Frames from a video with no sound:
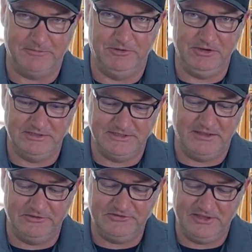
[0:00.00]
But you can tell
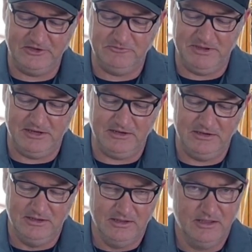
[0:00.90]
this thing's been
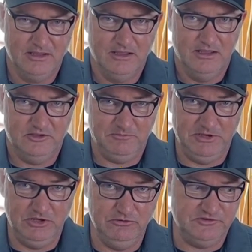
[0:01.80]

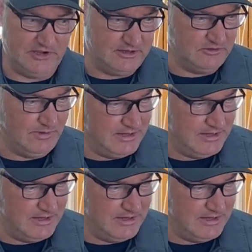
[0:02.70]
used on quite